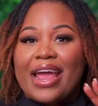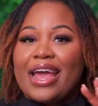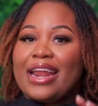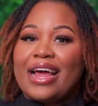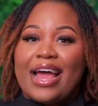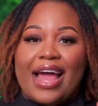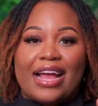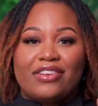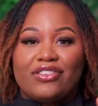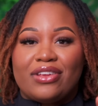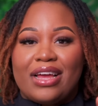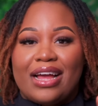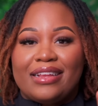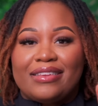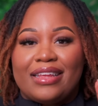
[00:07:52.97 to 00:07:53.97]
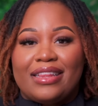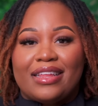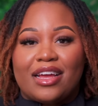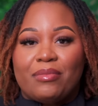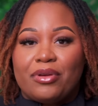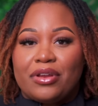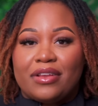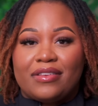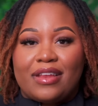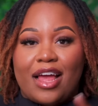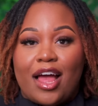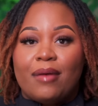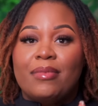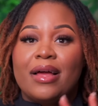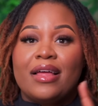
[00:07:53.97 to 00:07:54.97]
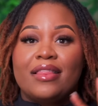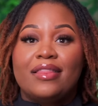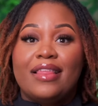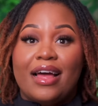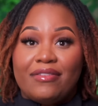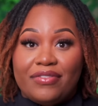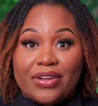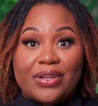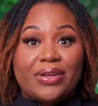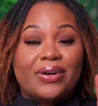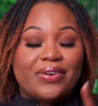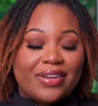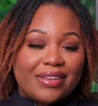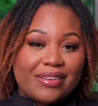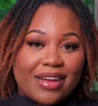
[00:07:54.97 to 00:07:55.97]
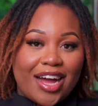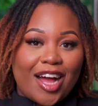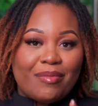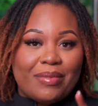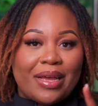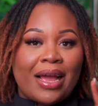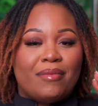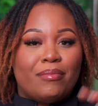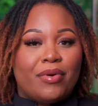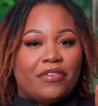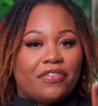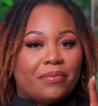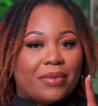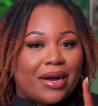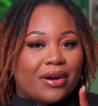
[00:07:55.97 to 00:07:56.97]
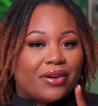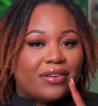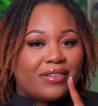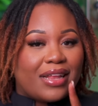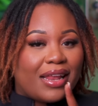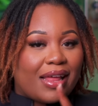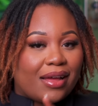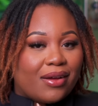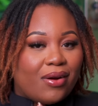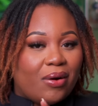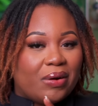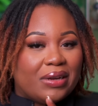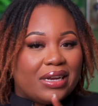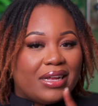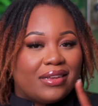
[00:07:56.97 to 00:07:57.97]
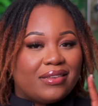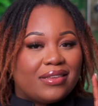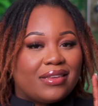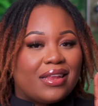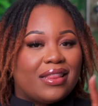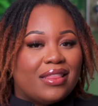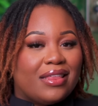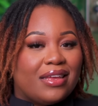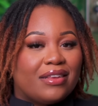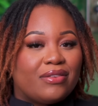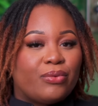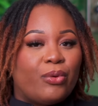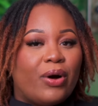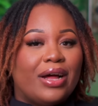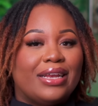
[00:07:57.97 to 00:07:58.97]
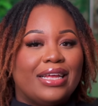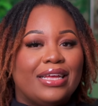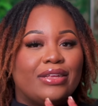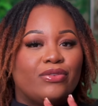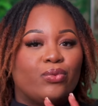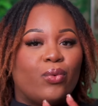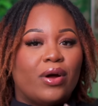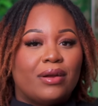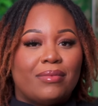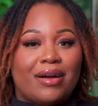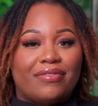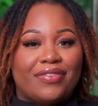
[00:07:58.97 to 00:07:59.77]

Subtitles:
and I asked you guys in the communities tab. That video is coming. But for my girls that like coconuts, this one is one of my